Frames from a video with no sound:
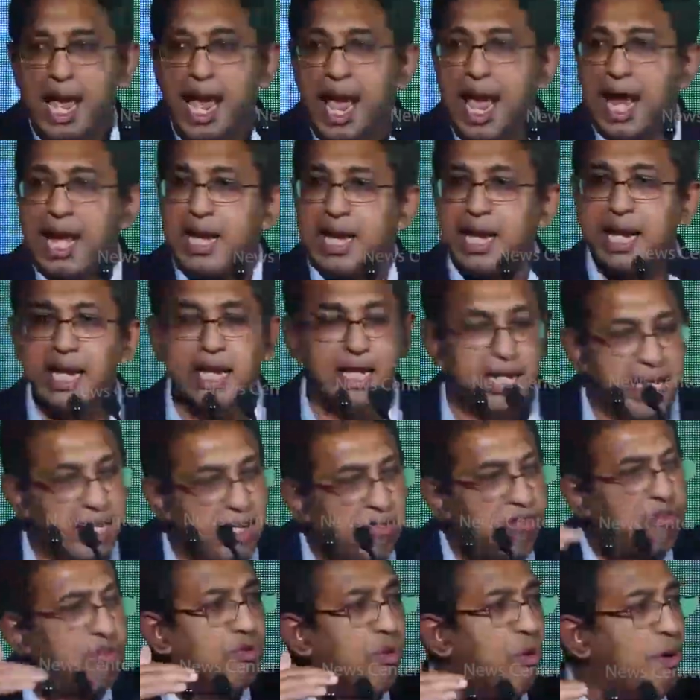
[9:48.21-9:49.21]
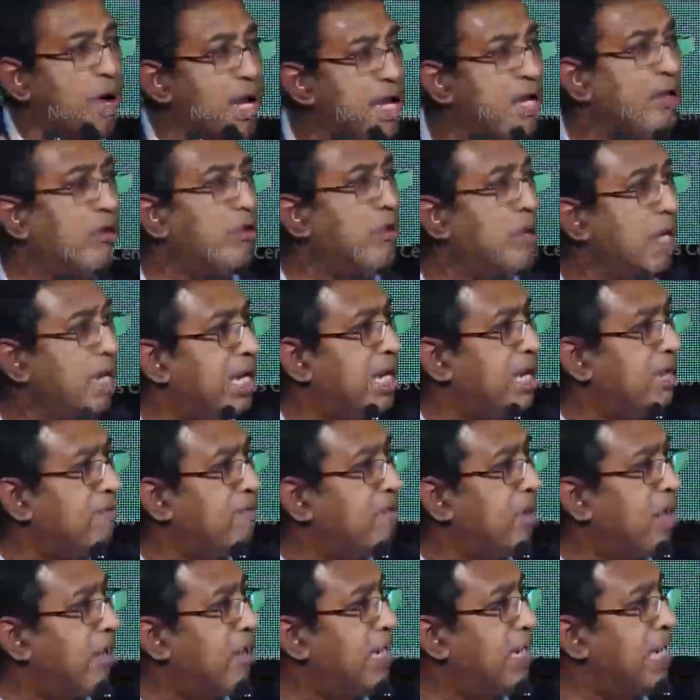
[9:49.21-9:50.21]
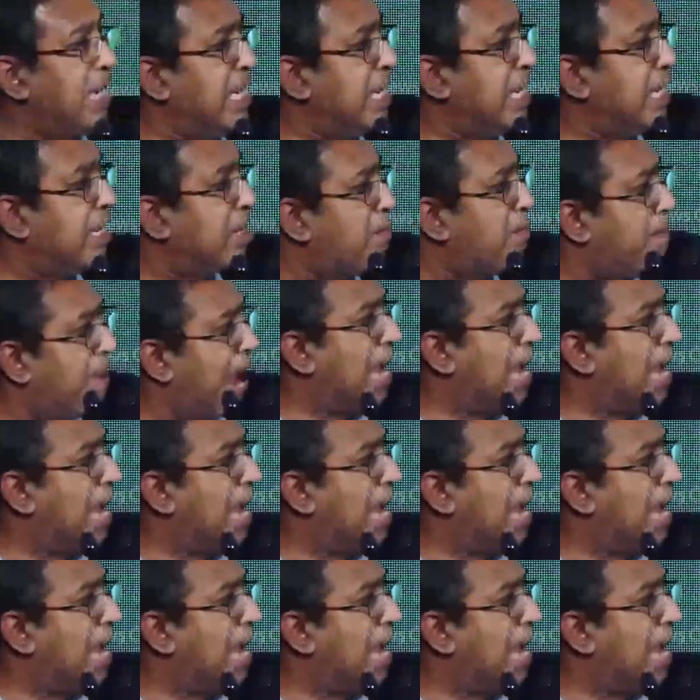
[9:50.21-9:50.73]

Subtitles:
and it is going to link